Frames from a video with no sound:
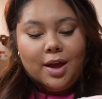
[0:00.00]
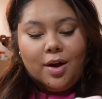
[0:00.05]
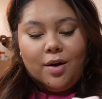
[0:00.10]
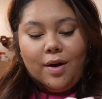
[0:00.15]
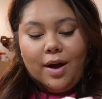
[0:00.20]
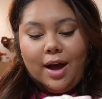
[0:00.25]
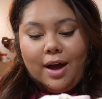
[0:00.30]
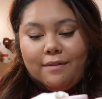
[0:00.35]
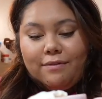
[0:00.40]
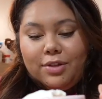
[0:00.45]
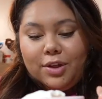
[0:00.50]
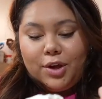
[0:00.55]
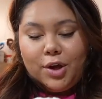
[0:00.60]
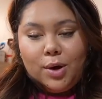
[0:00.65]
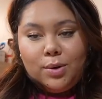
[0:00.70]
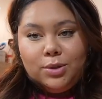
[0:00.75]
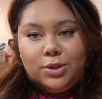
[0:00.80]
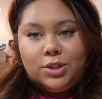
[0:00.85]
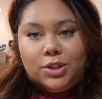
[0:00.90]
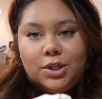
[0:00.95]
we'll have the
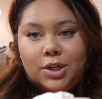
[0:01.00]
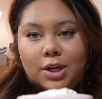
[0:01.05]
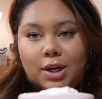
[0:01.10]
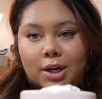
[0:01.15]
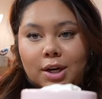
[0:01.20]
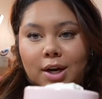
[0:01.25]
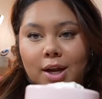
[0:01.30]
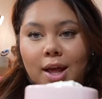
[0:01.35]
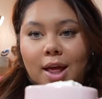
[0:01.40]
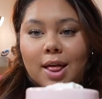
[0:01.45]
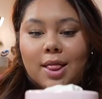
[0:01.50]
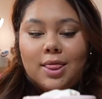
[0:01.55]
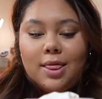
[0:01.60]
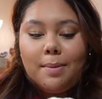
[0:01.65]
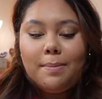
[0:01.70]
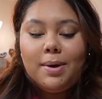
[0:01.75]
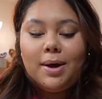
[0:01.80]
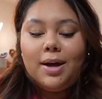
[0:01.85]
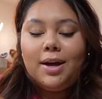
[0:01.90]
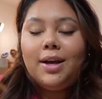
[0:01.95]
coaster,
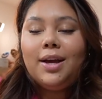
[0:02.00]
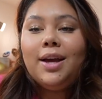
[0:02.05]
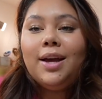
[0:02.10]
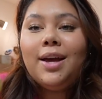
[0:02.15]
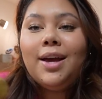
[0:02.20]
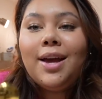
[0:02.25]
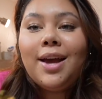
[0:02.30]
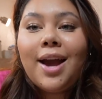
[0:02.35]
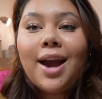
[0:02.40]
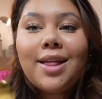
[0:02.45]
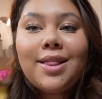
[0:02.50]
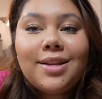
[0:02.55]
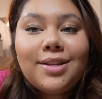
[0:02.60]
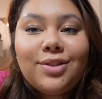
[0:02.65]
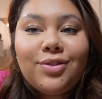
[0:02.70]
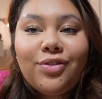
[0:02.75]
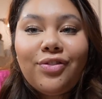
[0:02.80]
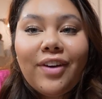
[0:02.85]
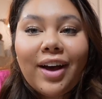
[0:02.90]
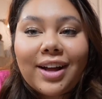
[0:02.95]
the mug, and
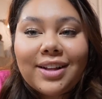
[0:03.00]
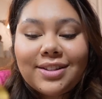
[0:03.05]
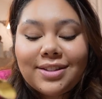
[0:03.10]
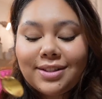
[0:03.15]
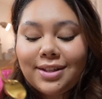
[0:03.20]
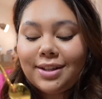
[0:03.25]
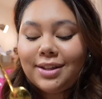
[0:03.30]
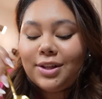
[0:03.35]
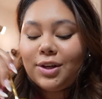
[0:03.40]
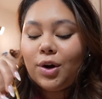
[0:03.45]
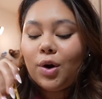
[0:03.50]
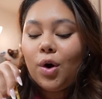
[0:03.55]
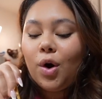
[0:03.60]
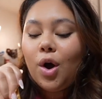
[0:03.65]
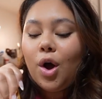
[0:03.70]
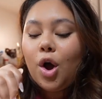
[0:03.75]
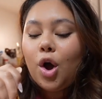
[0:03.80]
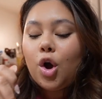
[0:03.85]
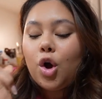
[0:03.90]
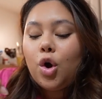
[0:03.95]
this fancy
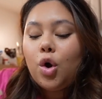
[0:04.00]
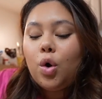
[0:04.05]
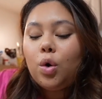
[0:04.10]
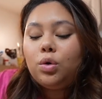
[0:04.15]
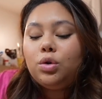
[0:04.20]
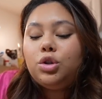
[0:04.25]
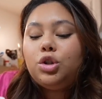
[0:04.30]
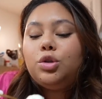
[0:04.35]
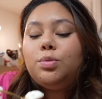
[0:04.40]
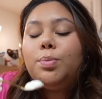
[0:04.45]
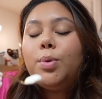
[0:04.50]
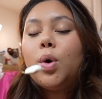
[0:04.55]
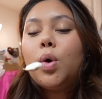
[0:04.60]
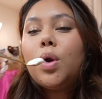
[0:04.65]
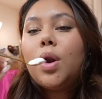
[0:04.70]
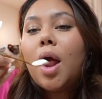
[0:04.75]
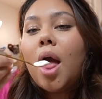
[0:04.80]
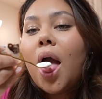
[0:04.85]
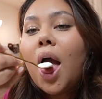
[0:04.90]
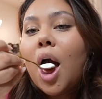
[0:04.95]
little gold
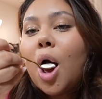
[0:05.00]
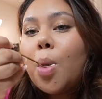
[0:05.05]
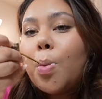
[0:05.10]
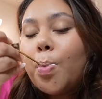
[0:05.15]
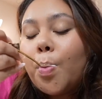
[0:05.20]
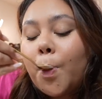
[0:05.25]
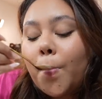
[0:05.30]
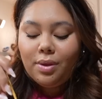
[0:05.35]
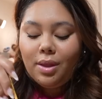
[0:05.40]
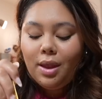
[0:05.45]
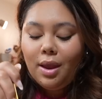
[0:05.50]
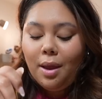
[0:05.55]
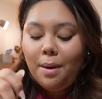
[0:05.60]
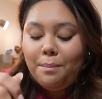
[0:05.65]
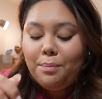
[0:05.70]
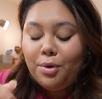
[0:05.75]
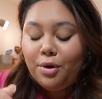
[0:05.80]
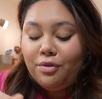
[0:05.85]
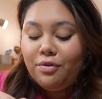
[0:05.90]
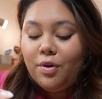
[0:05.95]
spoon.
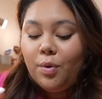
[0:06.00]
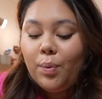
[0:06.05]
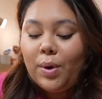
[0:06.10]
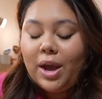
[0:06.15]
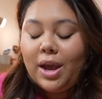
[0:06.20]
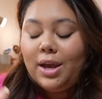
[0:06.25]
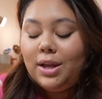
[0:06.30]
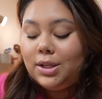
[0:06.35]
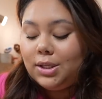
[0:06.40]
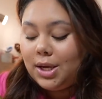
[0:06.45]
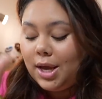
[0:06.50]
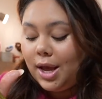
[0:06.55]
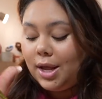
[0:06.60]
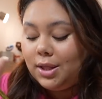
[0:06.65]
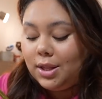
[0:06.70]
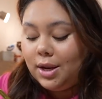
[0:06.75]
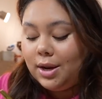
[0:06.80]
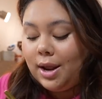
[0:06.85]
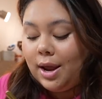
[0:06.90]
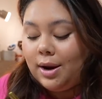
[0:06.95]
Perfect way to
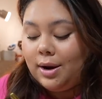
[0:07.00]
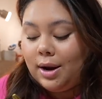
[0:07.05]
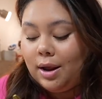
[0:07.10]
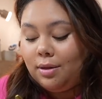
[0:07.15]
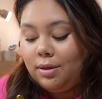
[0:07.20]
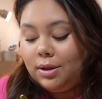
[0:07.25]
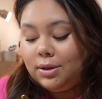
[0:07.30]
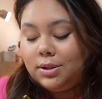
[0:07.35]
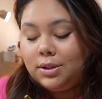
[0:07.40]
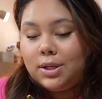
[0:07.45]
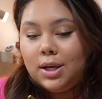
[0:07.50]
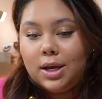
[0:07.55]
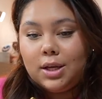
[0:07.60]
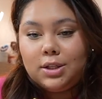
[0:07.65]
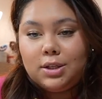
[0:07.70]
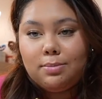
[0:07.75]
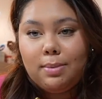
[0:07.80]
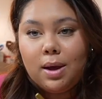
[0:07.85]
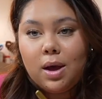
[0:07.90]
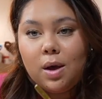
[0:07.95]
end the night. Now let's take
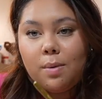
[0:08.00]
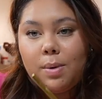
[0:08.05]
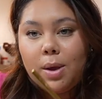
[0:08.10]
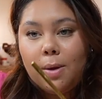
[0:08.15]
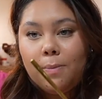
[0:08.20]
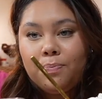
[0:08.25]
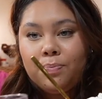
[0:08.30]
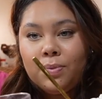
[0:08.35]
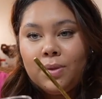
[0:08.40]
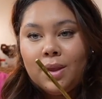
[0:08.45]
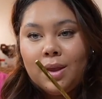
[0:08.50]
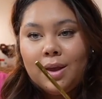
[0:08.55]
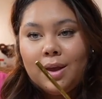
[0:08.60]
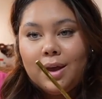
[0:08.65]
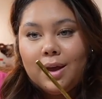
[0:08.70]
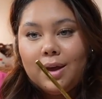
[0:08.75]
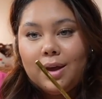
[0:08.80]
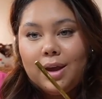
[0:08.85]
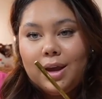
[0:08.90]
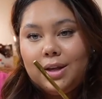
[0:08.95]
it to my hubby.
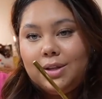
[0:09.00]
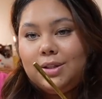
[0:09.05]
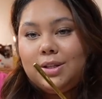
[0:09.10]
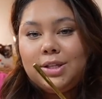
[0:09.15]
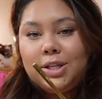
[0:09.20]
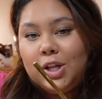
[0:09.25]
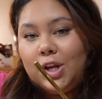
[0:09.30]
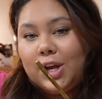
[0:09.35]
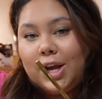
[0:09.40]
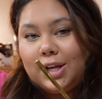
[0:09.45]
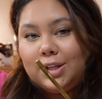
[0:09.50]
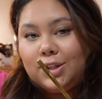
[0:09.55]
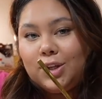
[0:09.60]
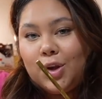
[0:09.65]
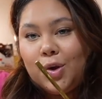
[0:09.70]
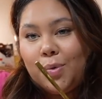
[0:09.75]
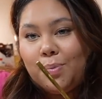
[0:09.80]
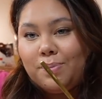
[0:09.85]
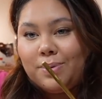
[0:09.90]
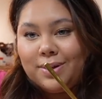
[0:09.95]
His doesn't look as
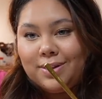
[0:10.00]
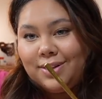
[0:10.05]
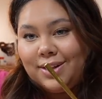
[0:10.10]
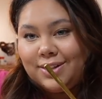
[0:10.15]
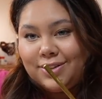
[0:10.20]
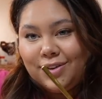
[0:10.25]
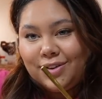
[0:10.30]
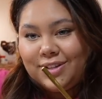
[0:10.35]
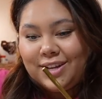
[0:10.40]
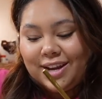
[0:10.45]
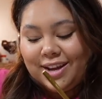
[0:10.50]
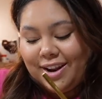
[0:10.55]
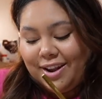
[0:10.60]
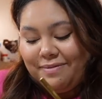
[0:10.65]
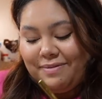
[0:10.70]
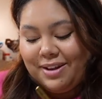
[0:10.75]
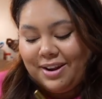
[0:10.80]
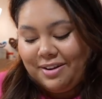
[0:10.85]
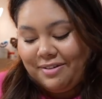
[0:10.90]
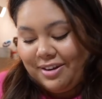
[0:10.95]
cute, but let's go take it to
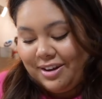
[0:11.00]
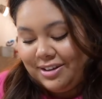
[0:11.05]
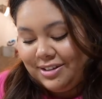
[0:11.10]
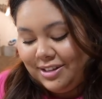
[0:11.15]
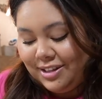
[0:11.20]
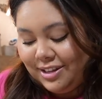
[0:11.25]
him anyways.